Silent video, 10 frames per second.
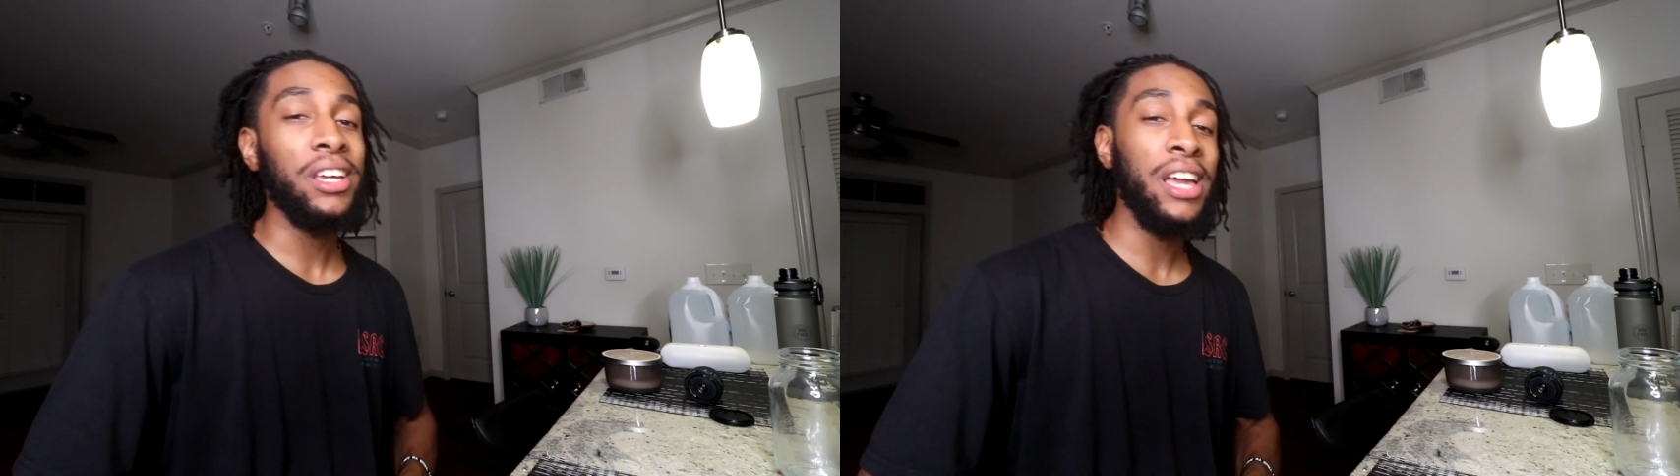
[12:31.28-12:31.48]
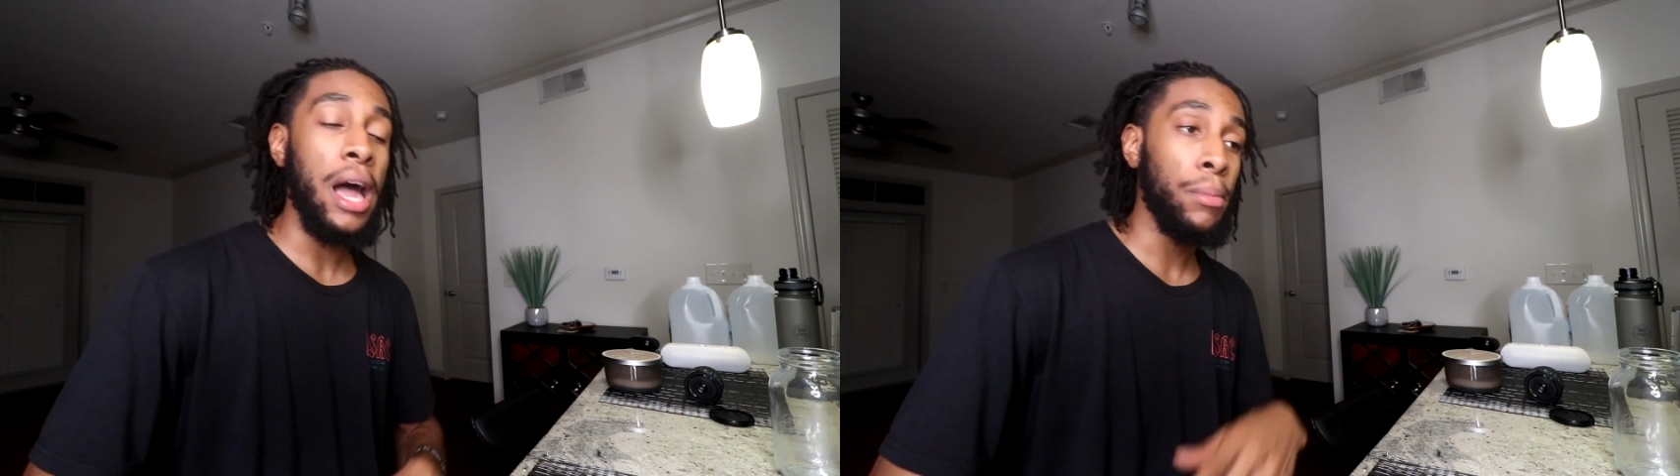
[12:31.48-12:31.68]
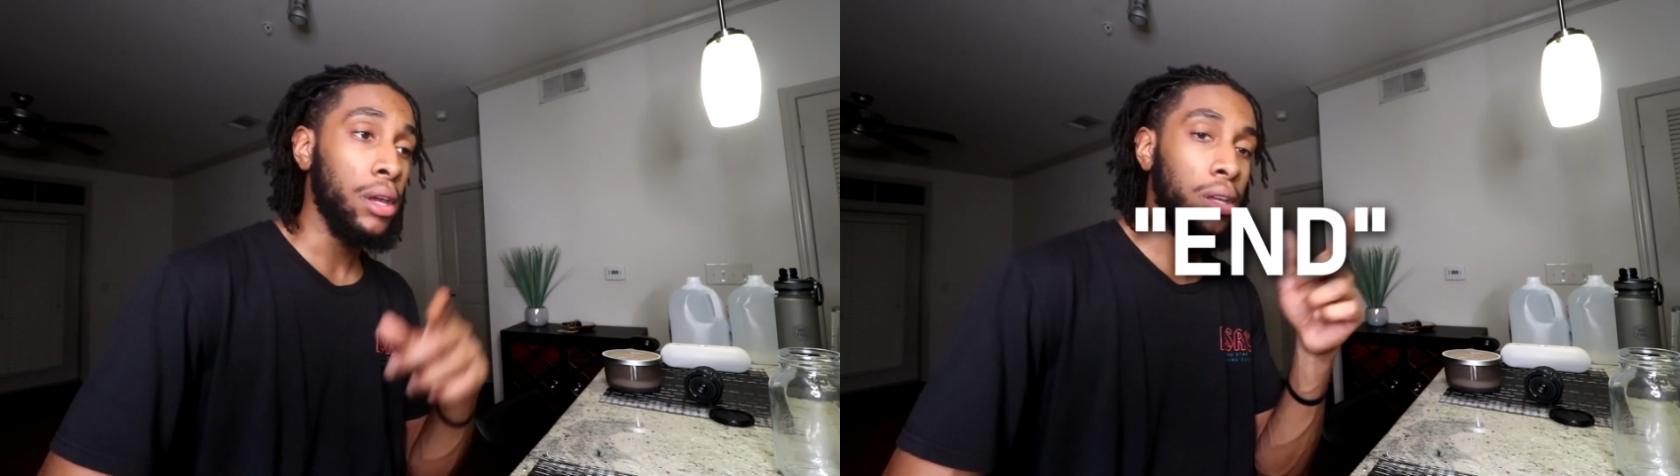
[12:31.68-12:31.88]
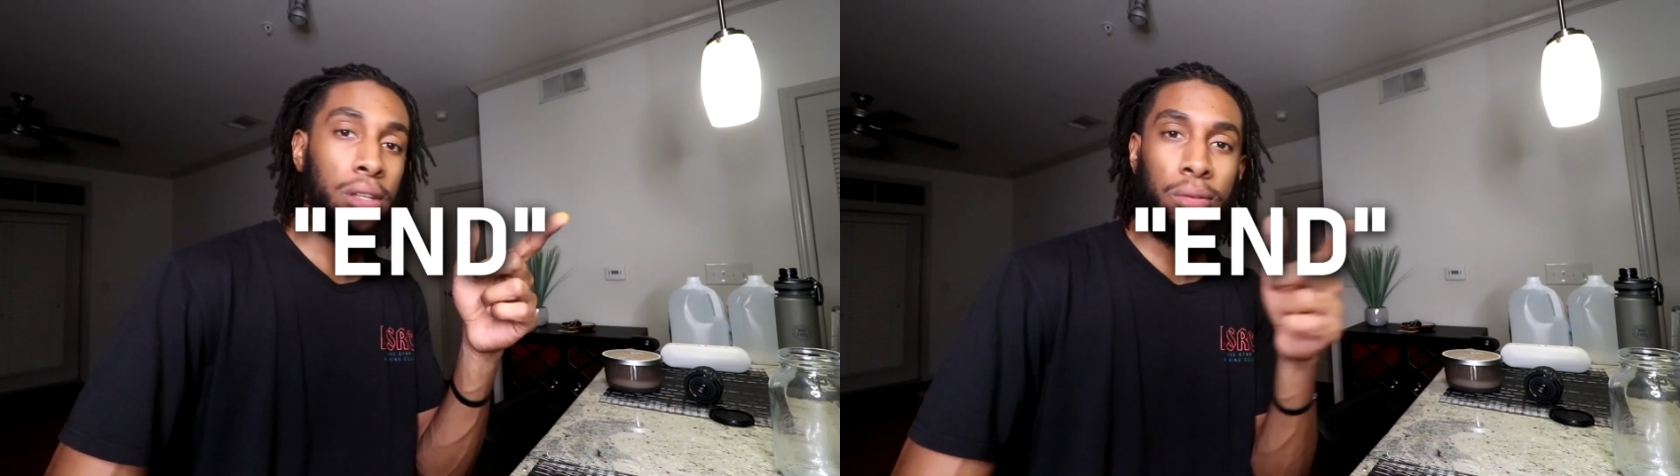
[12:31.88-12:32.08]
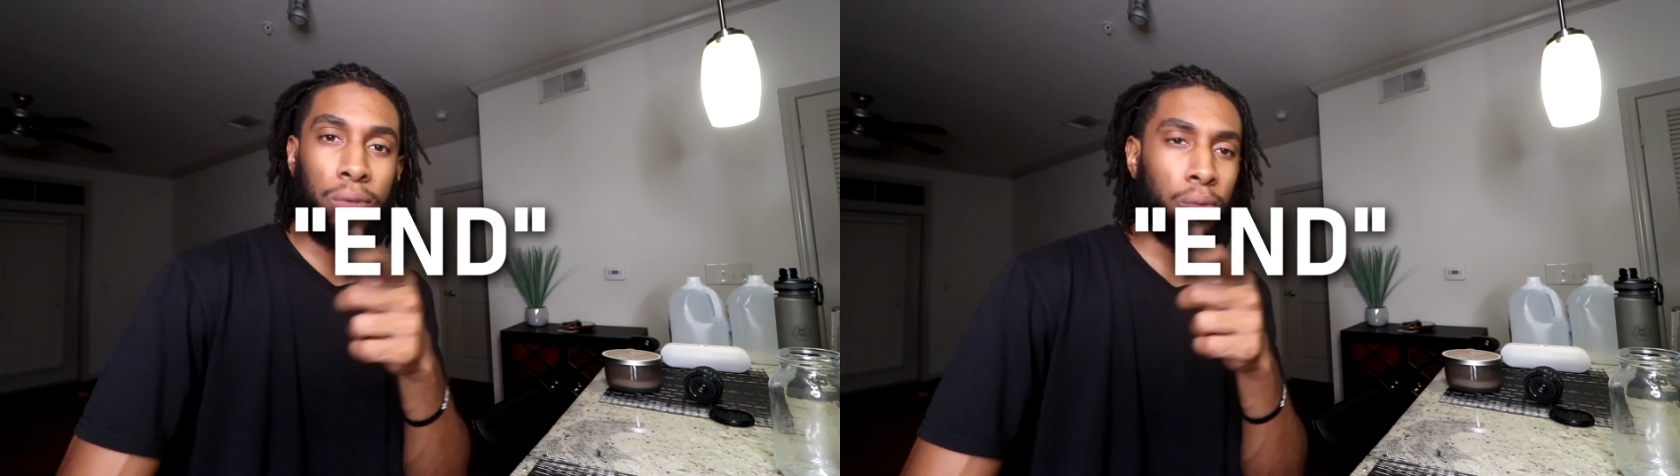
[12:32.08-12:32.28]
to comment.
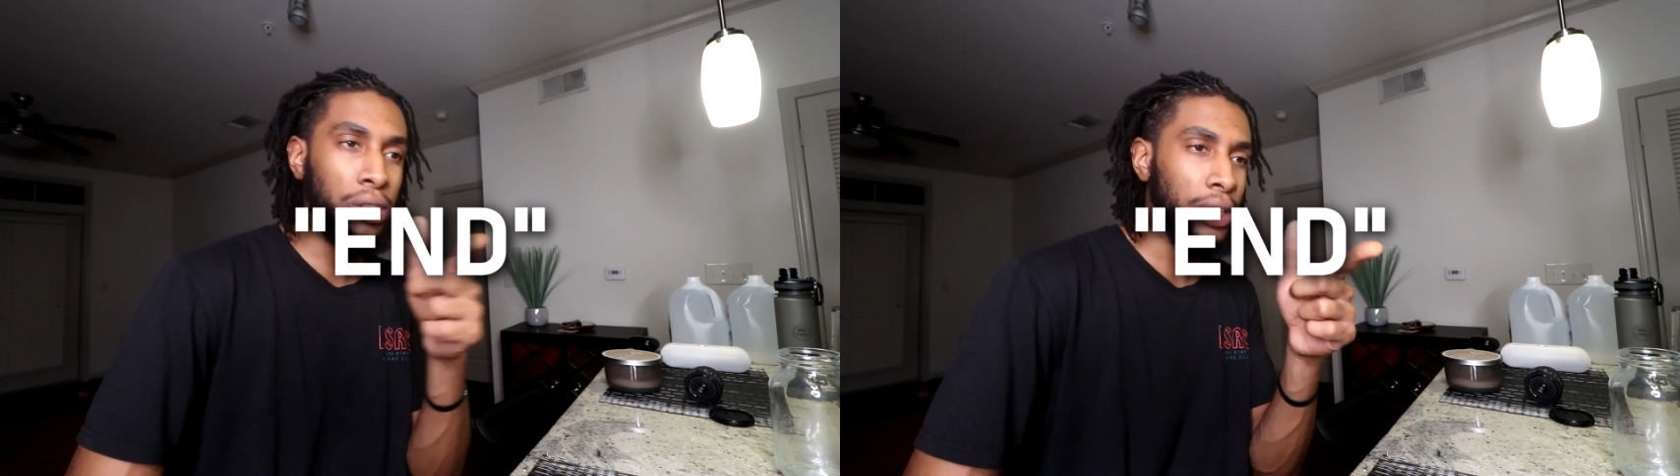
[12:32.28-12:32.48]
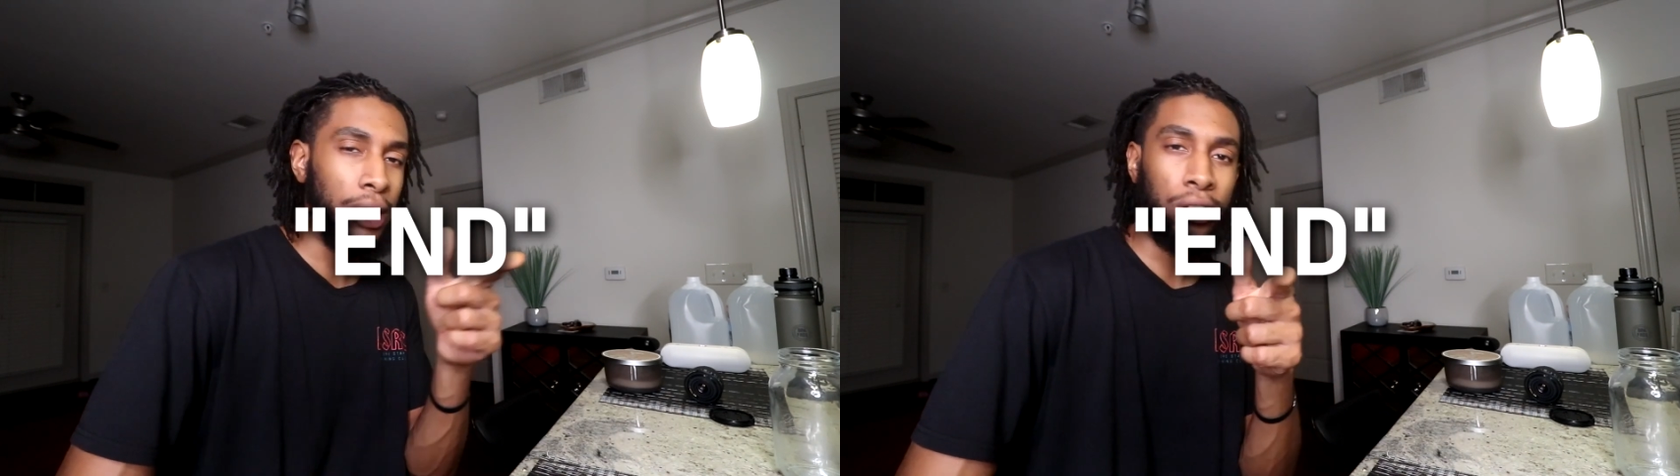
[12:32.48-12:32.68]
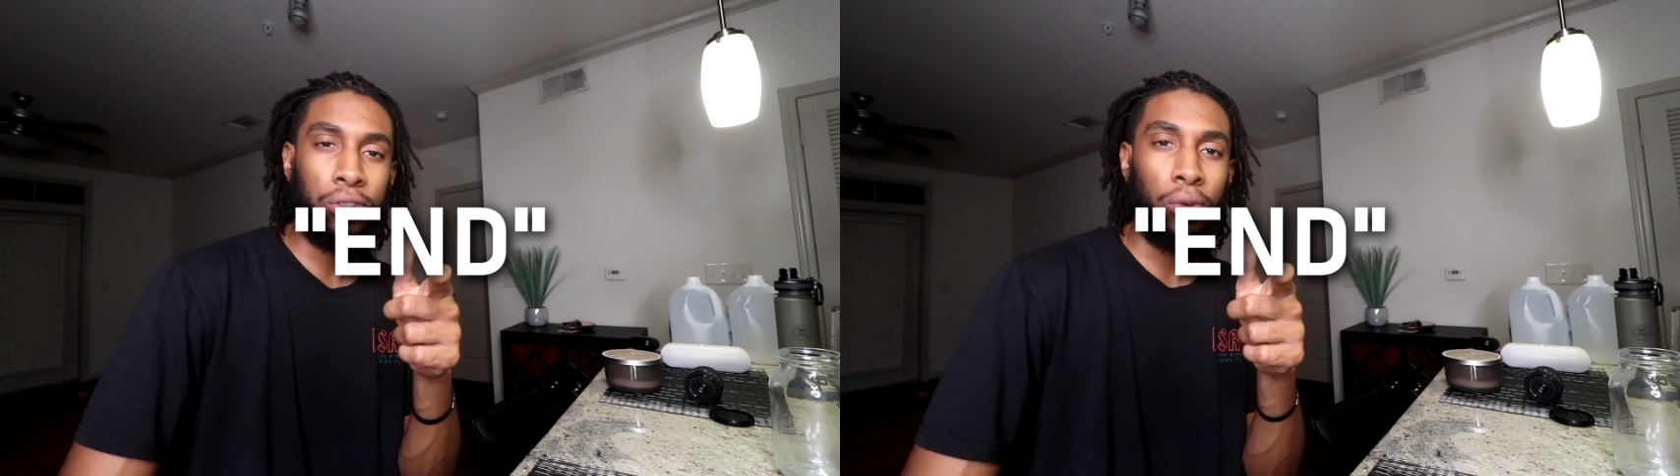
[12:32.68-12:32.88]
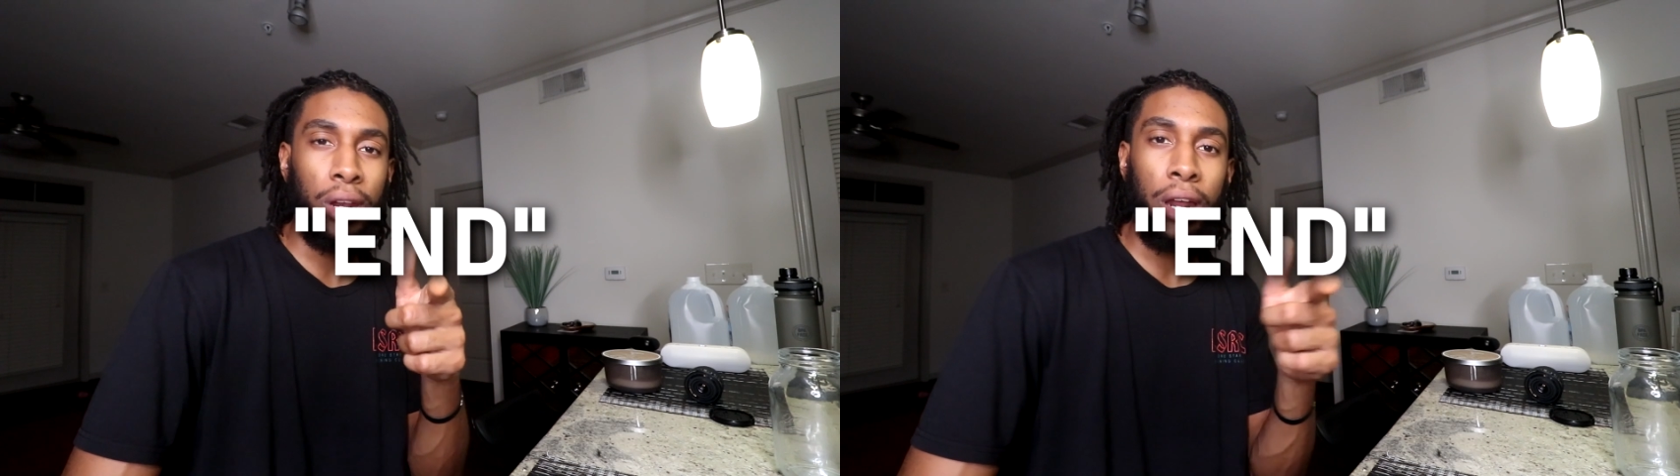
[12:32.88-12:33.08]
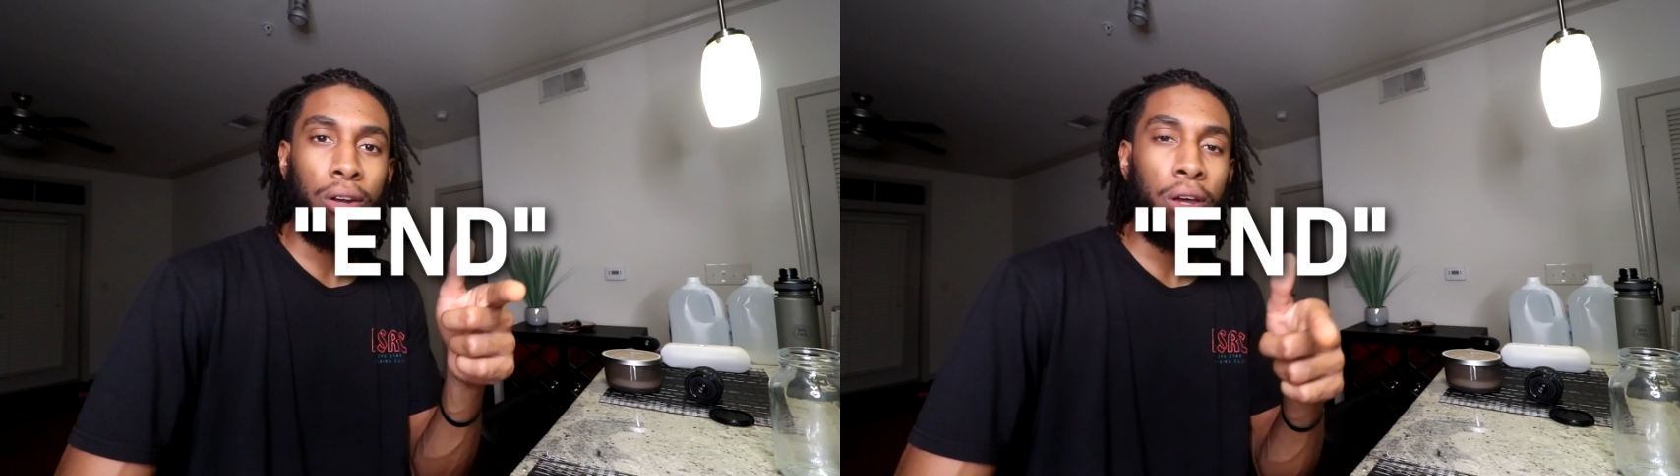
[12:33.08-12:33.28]
Which side of the
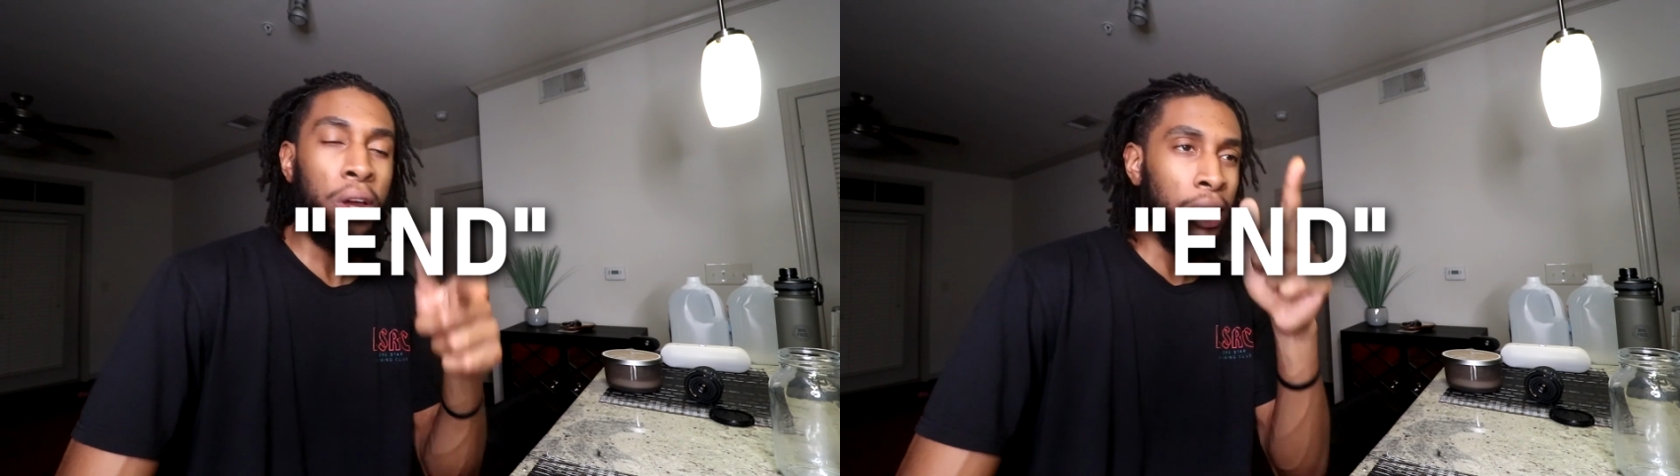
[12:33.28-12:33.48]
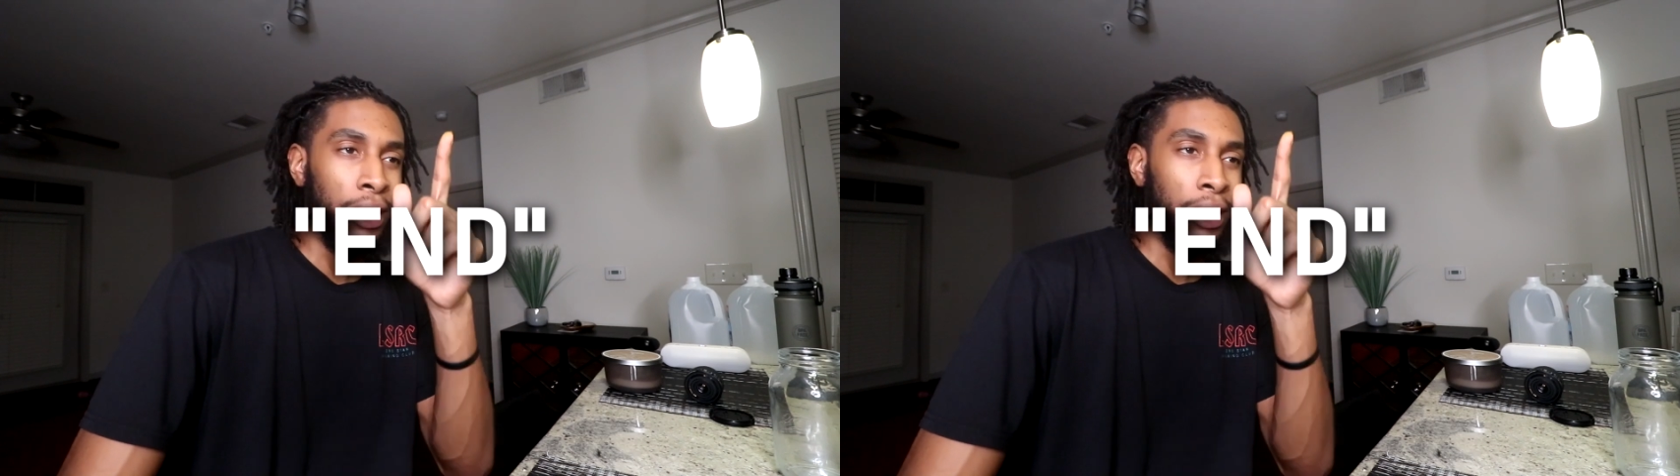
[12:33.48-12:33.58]
screen? I don't know.